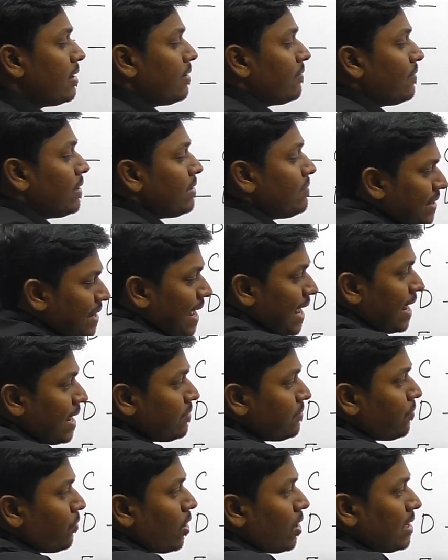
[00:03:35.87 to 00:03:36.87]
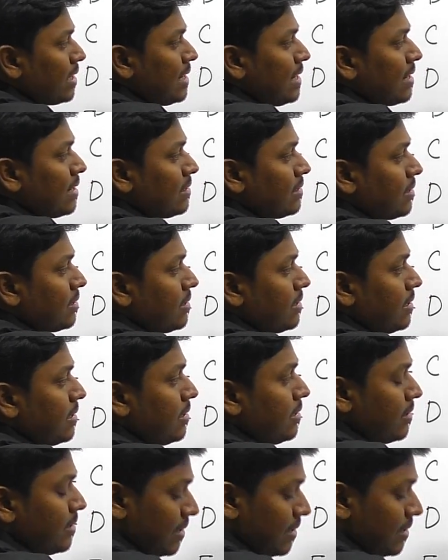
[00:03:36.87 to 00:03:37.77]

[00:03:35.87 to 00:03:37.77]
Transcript: when we add 40 and 30,